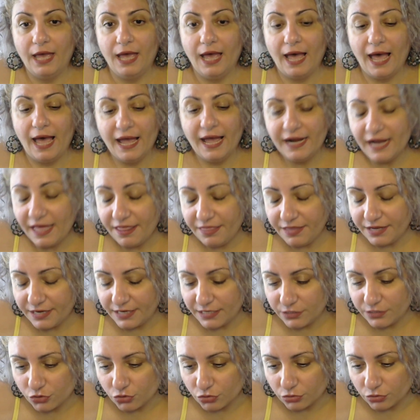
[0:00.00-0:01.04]
Another
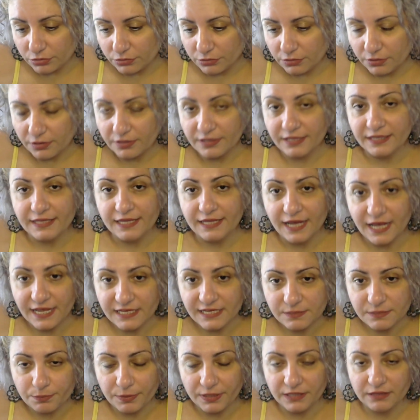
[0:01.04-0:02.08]
reason that the
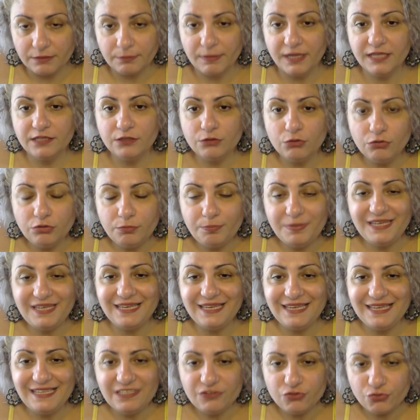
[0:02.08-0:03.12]
husband might not be
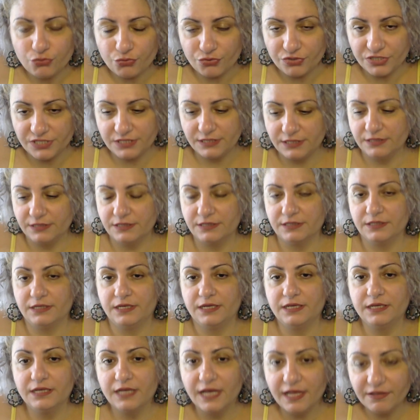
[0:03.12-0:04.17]
interested
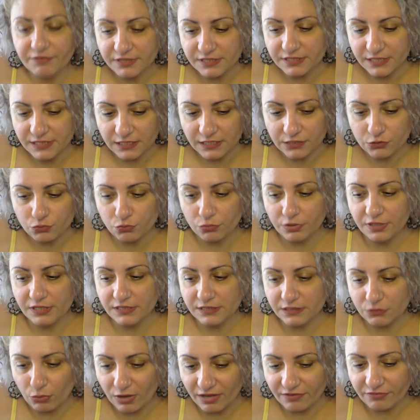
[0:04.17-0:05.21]
in having sex with
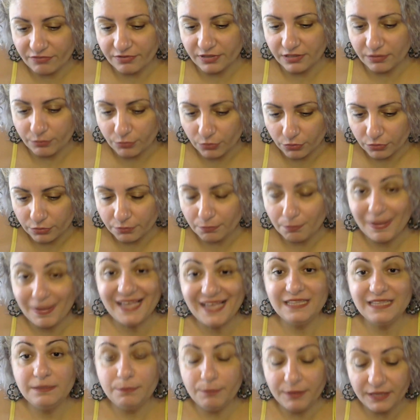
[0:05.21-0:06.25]
his wife anymore
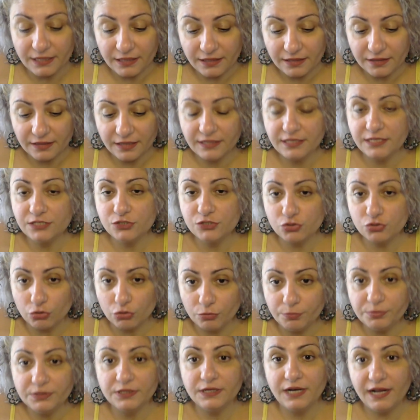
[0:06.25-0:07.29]
might be that he
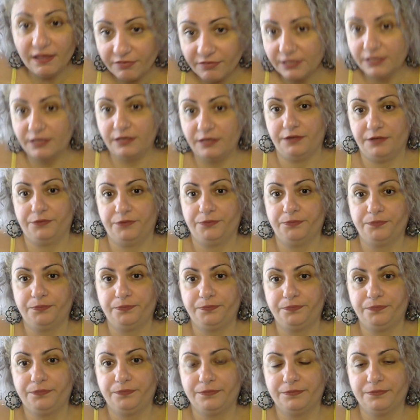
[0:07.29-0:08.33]
stopped loving her.
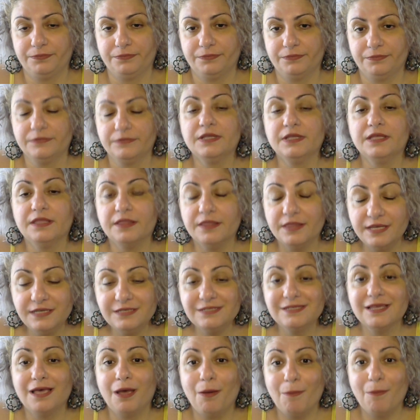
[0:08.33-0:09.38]

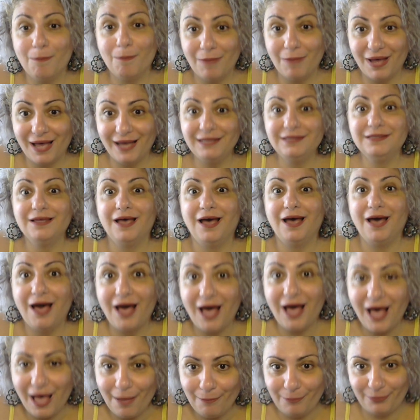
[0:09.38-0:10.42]
This might
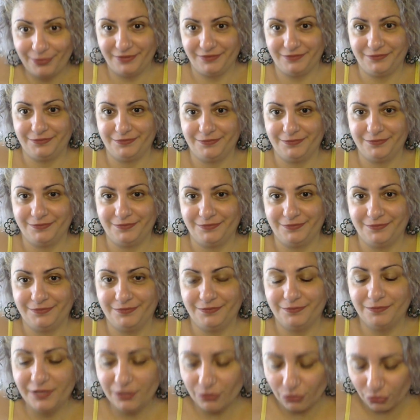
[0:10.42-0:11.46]
happen
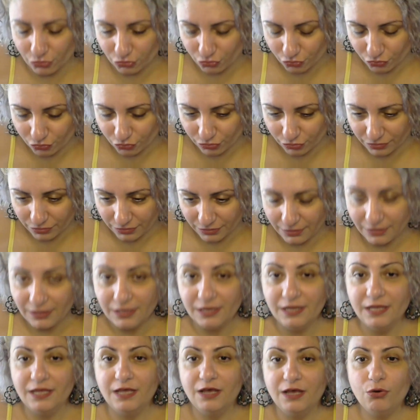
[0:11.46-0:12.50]
because
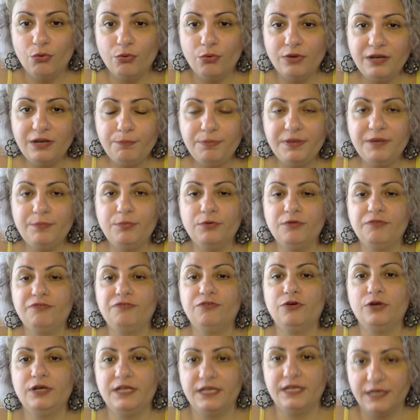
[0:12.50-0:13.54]
when people
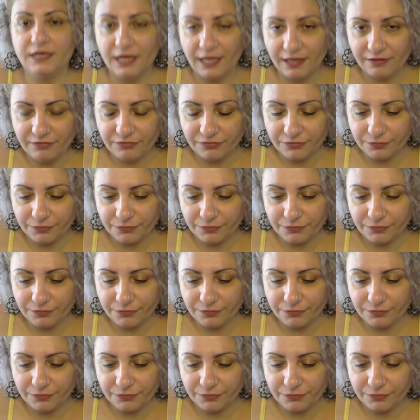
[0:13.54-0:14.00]
fall in love,